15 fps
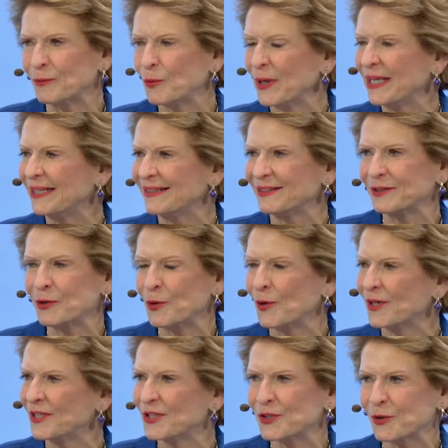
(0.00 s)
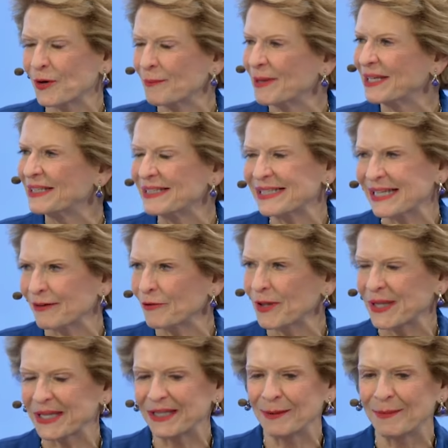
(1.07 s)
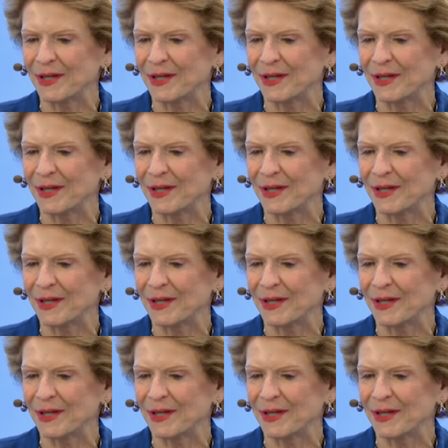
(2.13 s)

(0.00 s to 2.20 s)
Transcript: wheat, corn, soybeans, everything in the